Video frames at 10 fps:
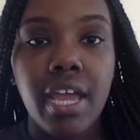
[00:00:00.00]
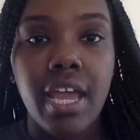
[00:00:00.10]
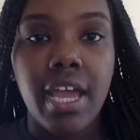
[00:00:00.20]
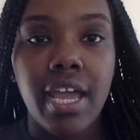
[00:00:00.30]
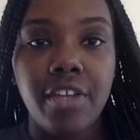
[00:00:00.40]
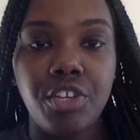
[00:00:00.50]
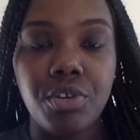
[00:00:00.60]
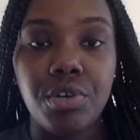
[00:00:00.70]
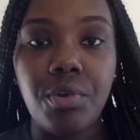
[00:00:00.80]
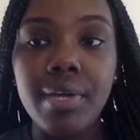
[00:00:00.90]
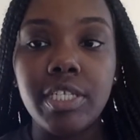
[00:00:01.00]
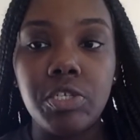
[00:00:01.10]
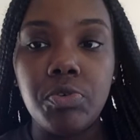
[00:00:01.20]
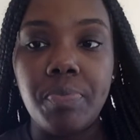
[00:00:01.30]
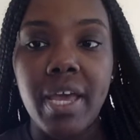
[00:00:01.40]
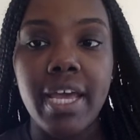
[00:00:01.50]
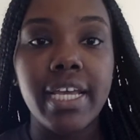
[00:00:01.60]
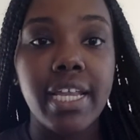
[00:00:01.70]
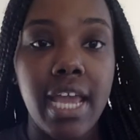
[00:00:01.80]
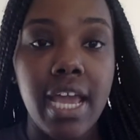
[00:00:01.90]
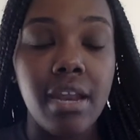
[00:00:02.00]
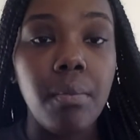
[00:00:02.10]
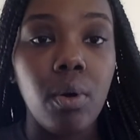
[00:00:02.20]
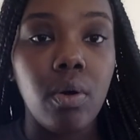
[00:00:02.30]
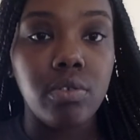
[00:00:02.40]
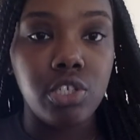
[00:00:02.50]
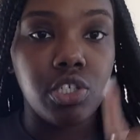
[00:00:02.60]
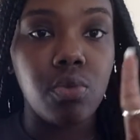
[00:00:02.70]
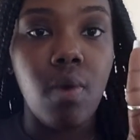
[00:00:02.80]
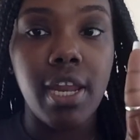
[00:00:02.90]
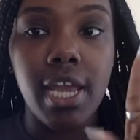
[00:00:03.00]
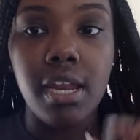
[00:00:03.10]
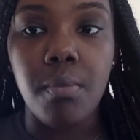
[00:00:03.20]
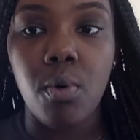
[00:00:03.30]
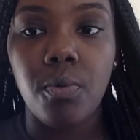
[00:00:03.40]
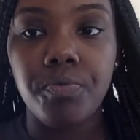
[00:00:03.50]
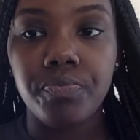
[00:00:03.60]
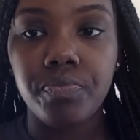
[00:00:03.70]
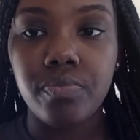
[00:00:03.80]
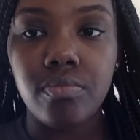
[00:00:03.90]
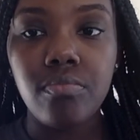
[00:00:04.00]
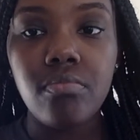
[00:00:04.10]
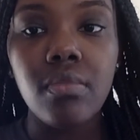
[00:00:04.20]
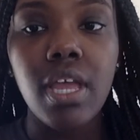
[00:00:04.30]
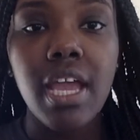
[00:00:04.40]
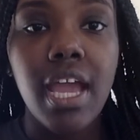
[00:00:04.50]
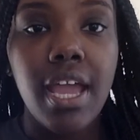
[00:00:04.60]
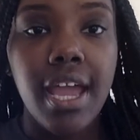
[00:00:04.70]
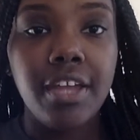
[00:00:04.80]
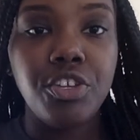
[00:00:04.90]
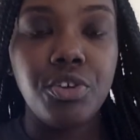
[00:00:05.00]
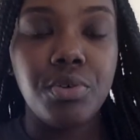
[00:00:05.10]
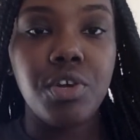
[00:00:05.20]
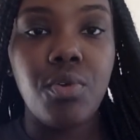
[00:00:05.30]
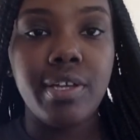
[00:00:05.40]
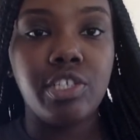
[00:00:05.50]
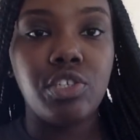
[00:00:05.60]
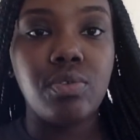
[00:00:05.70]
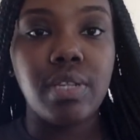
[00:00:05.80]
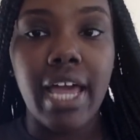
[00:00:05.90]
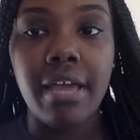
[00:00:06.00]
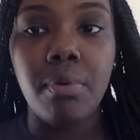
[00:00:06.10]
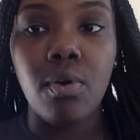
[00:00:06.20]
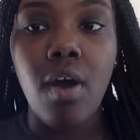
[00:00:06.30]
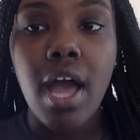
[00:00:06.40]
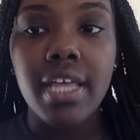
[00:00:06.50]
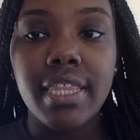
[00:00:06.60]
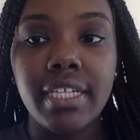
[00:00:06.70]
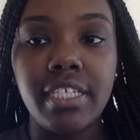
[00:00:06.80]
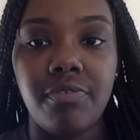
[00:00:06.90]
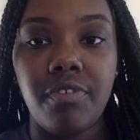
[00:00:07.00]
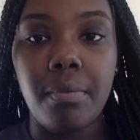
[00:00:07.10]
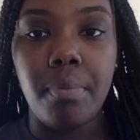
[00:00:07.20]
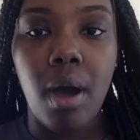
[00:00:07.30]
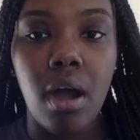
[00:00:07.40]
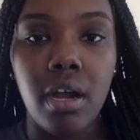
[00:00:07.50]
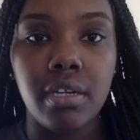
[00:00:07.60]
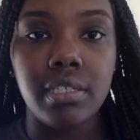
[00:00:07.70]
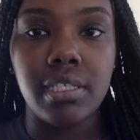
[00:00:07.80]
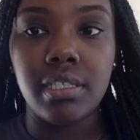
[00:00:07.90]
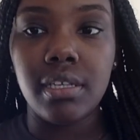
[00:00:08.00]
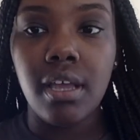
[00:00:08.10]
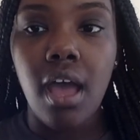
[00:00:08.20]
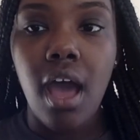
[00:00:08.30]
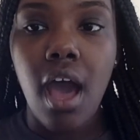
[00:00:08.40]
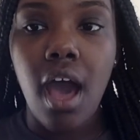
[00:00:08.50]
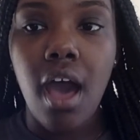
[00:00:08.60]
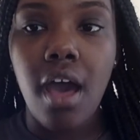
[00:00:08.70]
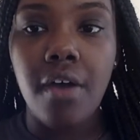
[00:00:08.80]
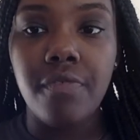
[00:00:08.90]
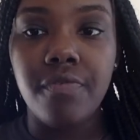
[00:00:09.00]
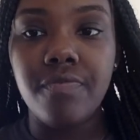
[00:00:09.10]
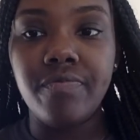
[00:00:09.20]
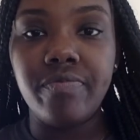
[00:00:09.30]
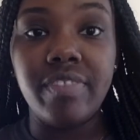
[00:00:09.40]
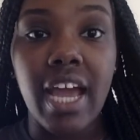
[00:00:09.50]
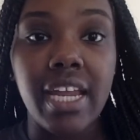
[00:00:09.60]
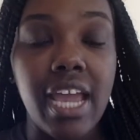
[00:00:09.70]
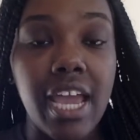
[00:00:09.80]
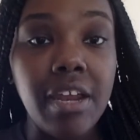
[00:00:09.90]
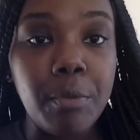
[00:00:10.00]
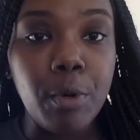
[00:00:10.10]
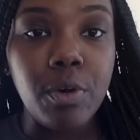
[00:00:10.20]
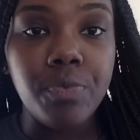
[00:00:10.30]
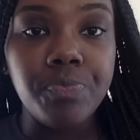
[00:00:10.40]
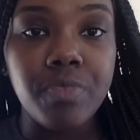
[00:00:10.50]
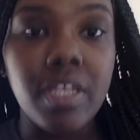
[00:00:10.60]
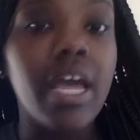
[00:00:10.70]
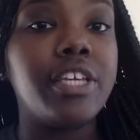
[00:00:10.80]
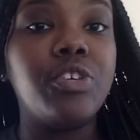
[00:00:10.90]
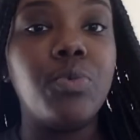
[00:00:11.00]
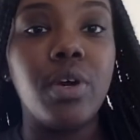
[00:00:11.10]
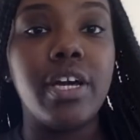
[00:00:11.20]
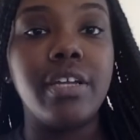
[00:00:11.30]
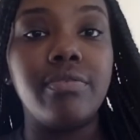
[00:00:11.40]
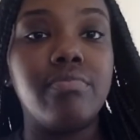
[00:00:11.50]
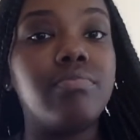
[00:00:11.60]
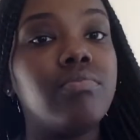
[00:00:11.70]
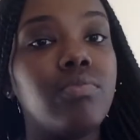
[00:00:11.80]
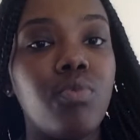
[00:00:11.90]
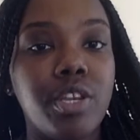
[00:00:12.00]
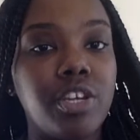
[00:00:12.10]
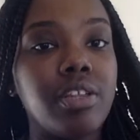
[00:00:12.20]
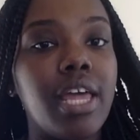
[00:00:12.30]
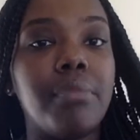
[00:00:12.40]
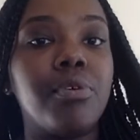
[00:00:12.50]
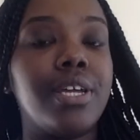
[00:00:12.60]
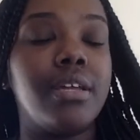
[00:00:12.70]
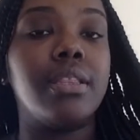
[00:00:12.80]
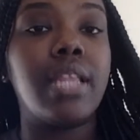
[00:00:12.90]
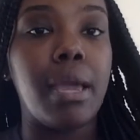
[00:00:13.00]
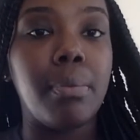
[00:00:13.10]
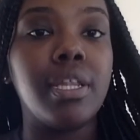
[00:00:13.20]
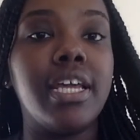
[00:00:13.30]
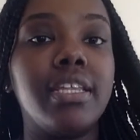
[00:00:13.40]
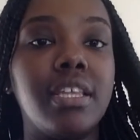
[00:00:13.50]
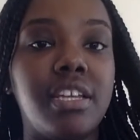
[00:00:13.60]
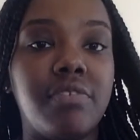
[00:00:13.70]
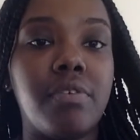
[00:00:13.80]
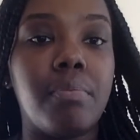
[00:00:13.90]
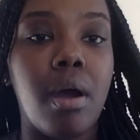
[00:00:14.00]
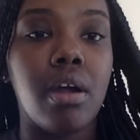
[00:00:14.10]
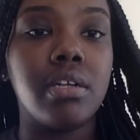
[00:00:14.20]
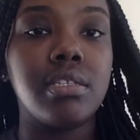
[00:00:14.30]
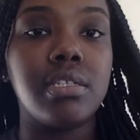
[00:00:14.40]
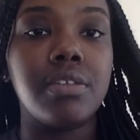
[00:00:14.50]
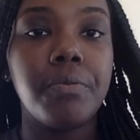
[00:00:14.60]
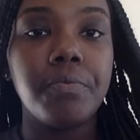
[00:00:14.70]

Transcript: And you're going to pick an animal, just one animal and you're going to label the different parts of that animal like you would when you're laboring, labeling the different parts